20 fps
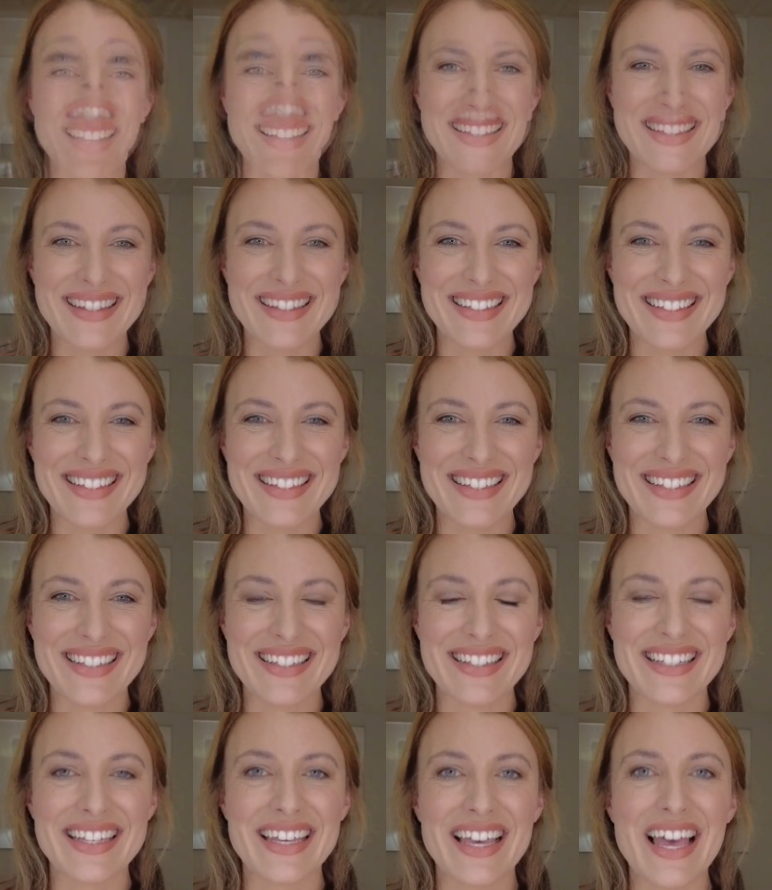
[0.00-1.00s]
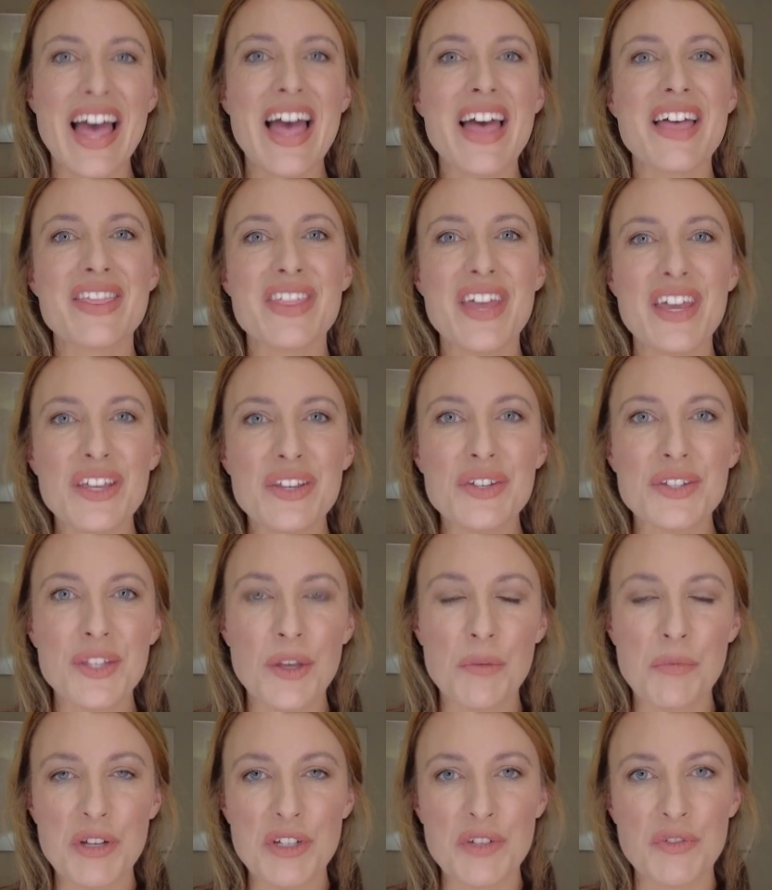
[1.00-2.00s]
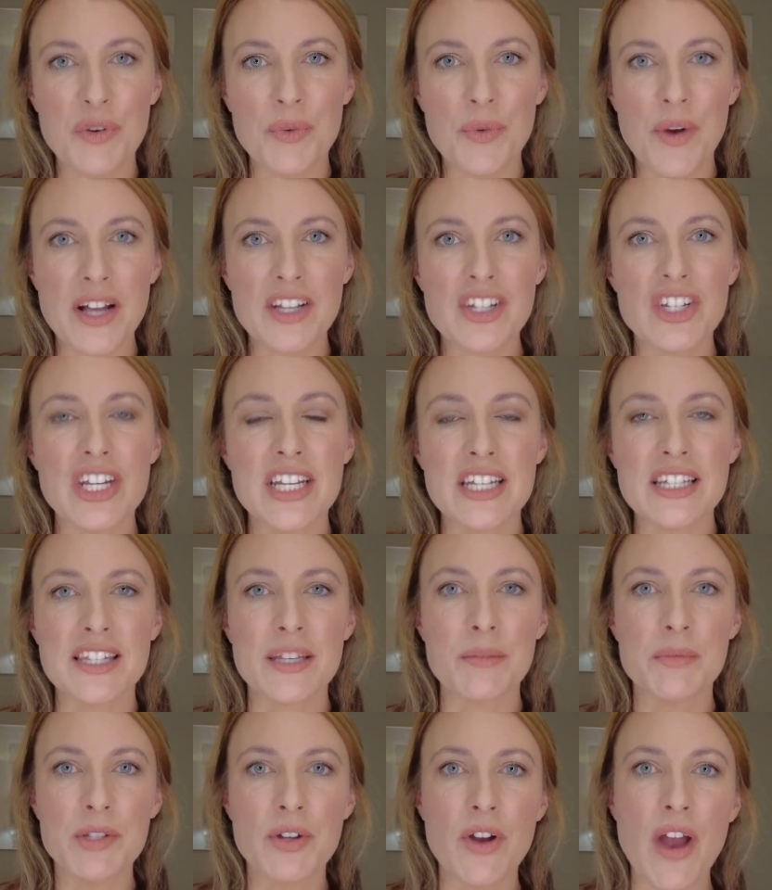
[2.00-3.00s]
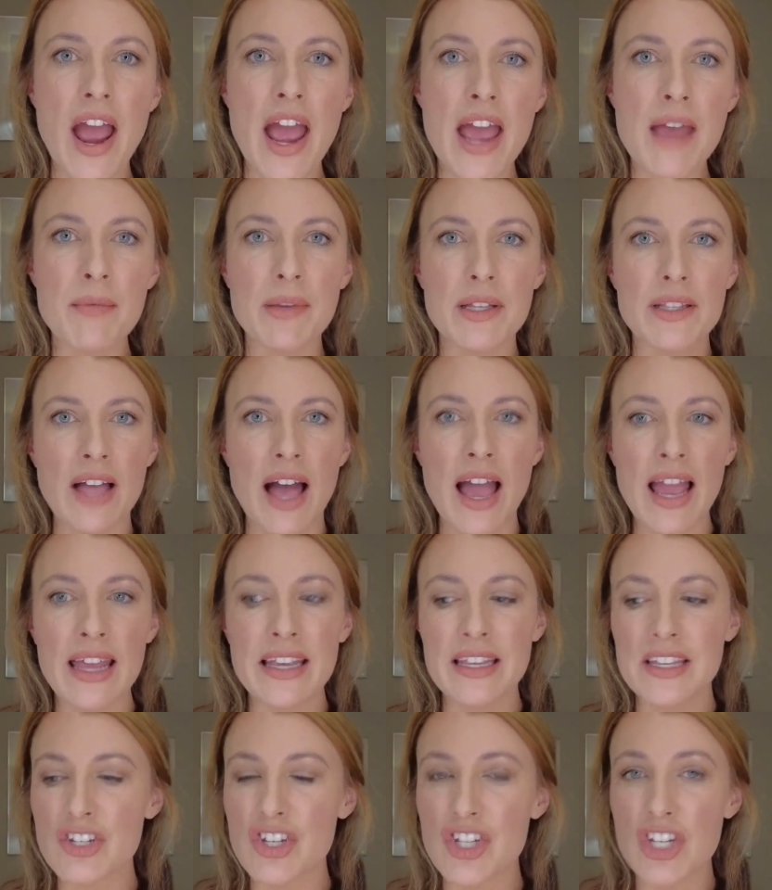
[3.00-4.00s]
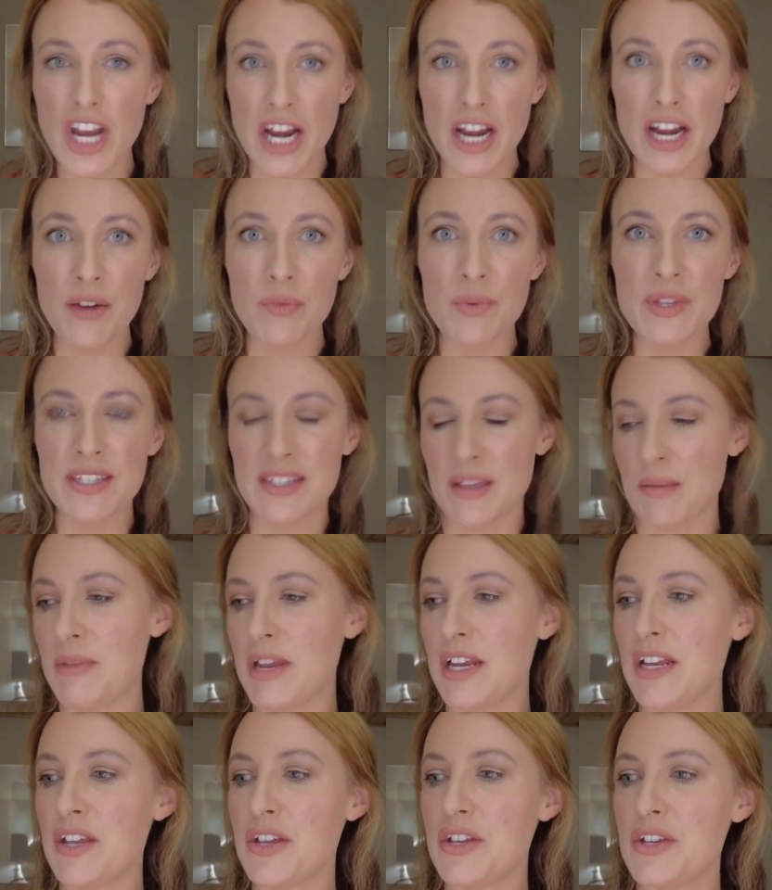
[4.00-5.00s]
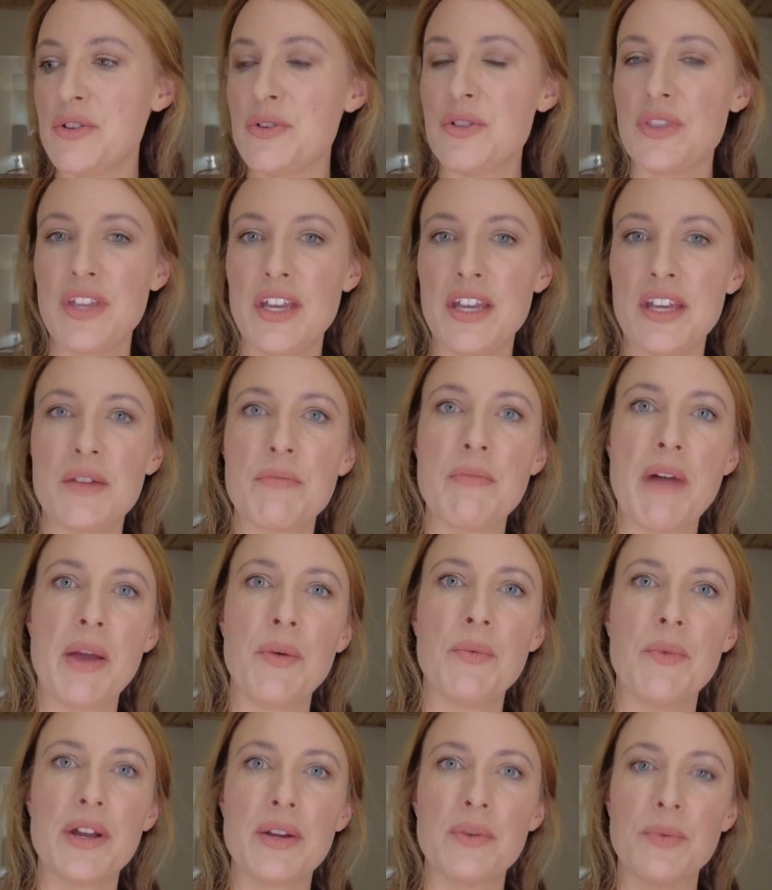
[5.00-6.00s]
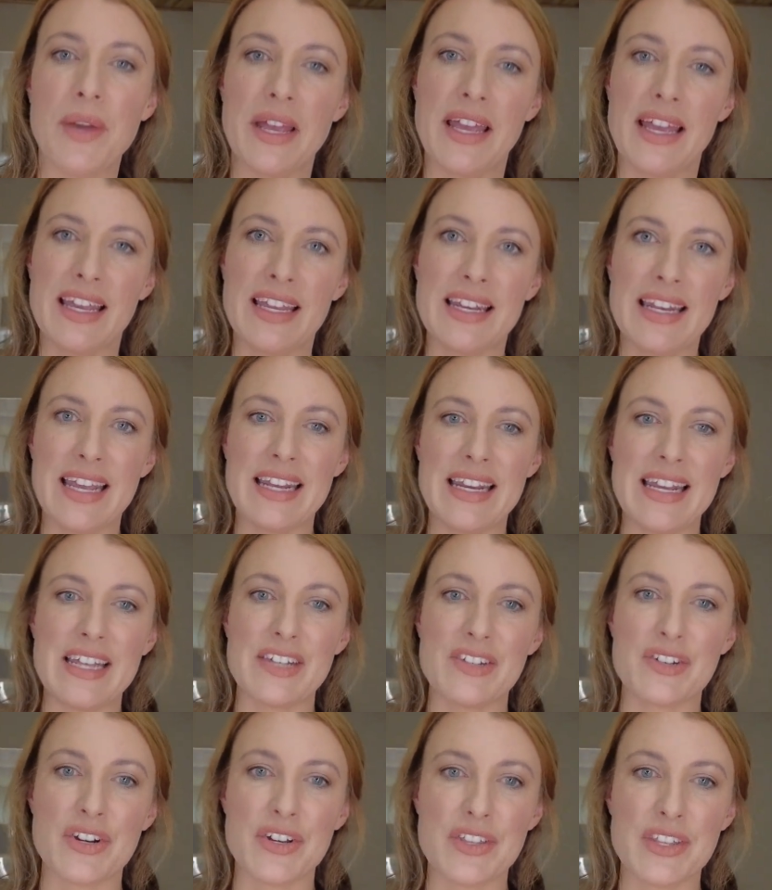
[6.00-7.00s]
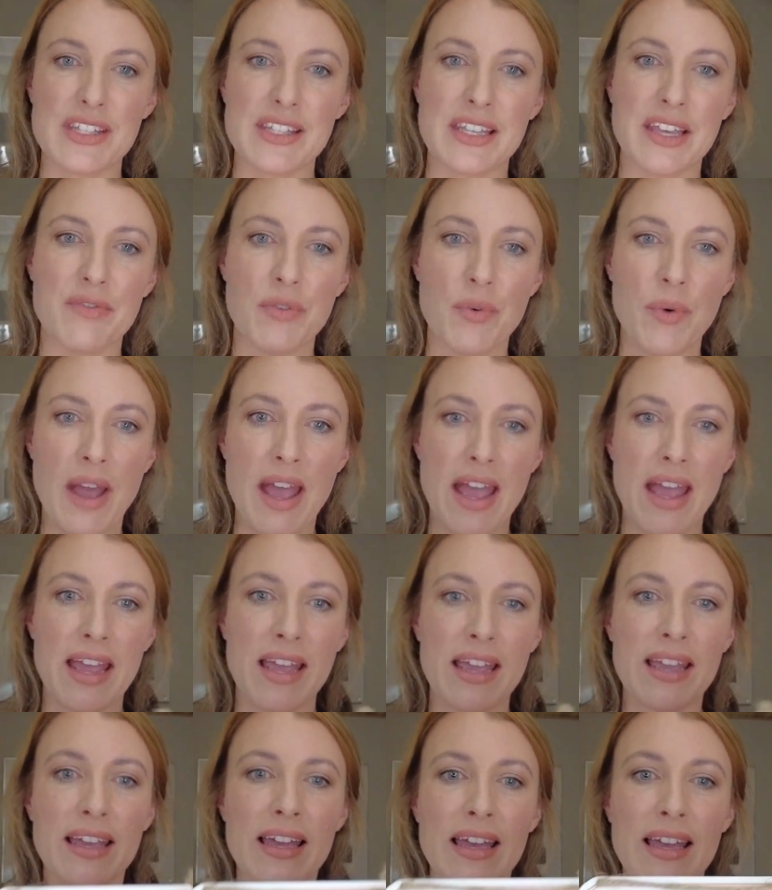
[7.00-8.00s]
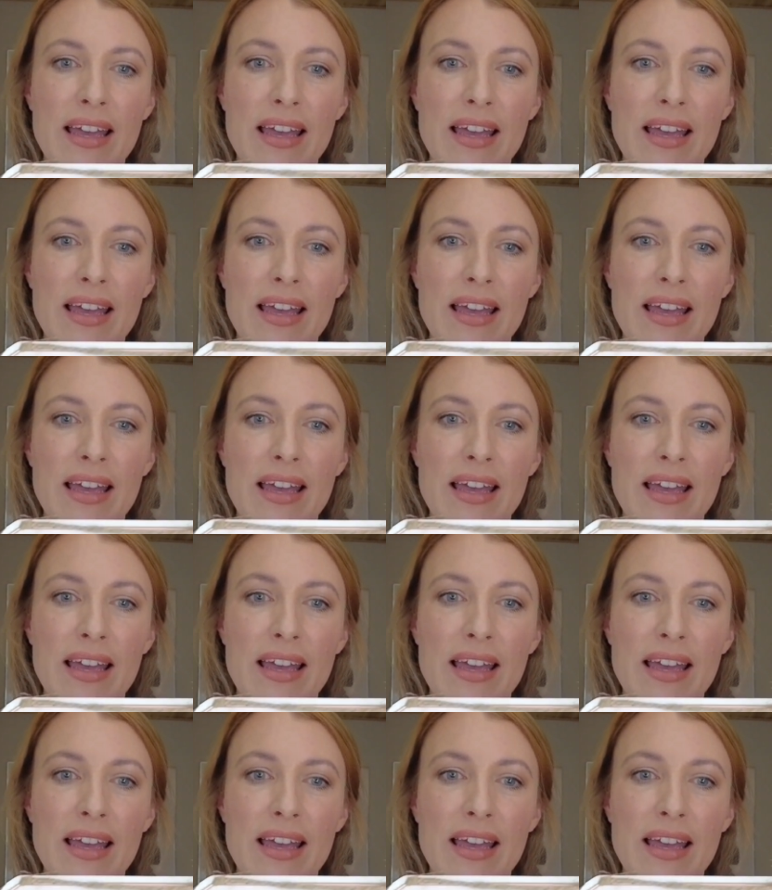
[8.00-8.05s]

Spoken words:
So thank you so much for watching. Subscribe, like, share with somebody who you think might want to win and enter this giveaway.